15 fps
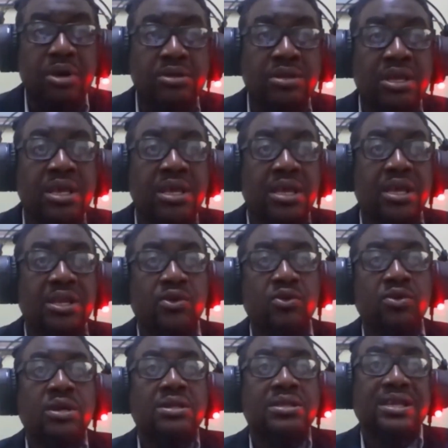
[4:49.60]
about, you
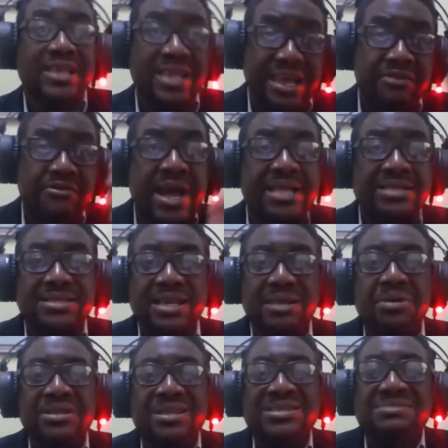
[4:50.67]
know, the gay rights
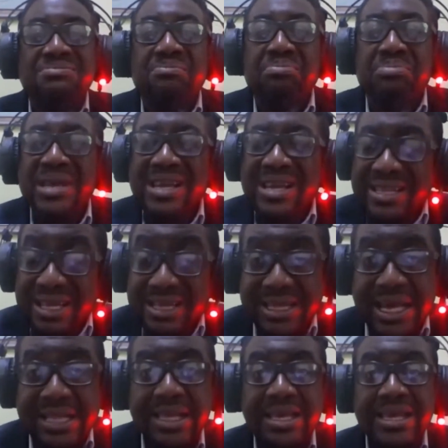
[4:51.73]
here, but it's bigger than
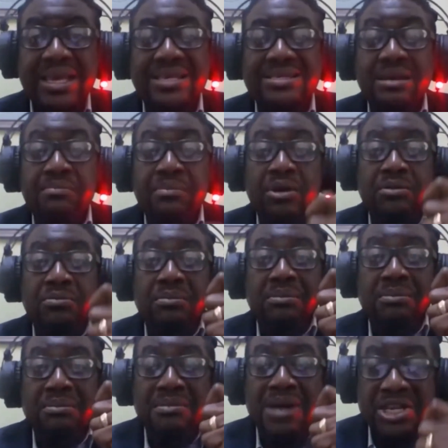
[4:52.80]
that. It's about
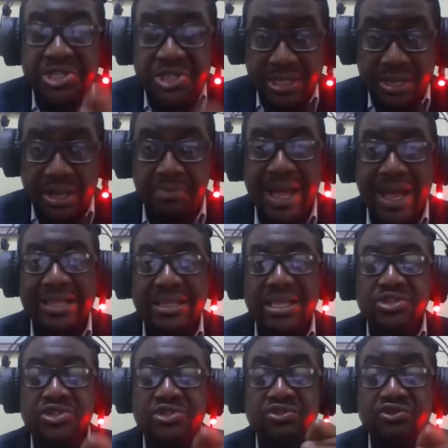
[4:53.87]
mashing up and
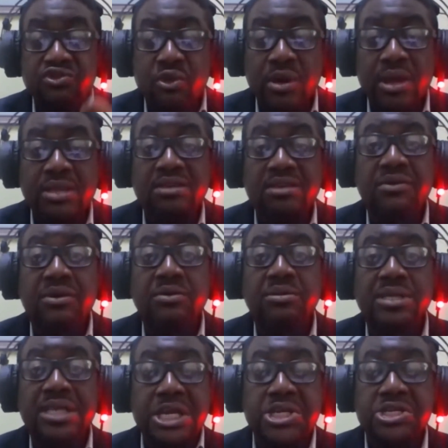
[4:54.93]
destroying the
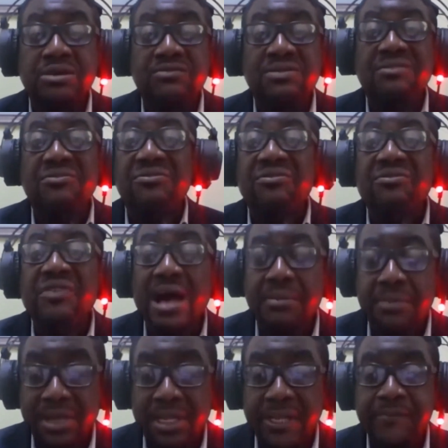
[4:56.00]
foundation of the
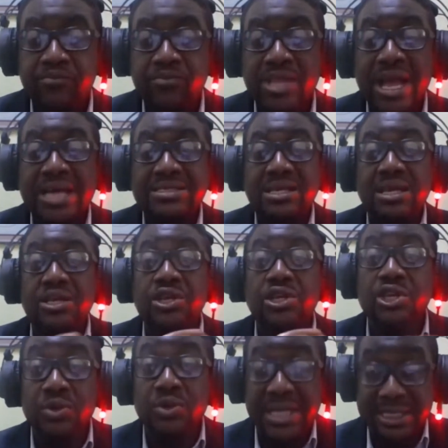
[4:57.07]
family as a
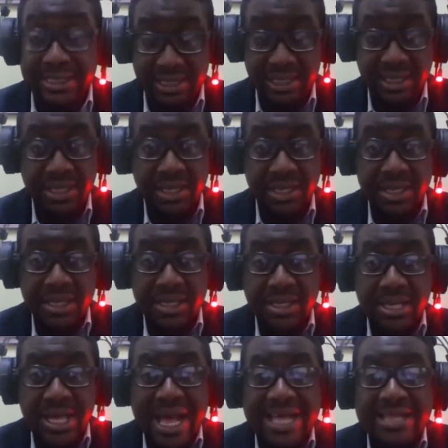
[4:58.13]
unit.
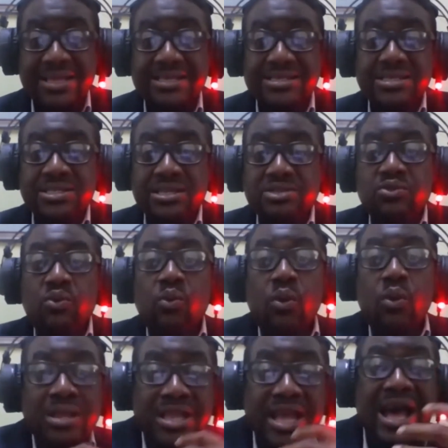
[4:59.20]
And this is just
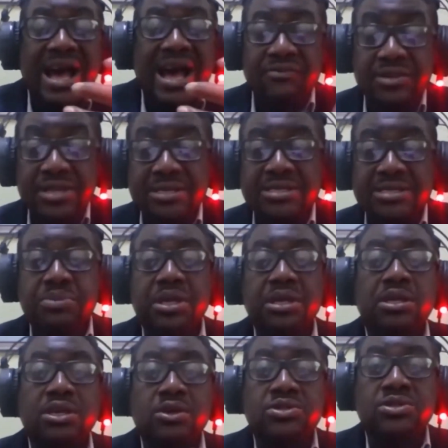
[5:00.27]
one avenue that is
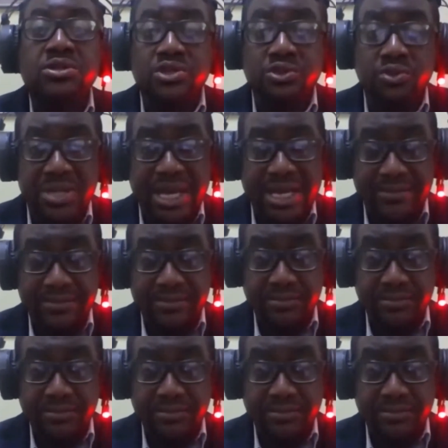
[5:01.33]
being used to do that,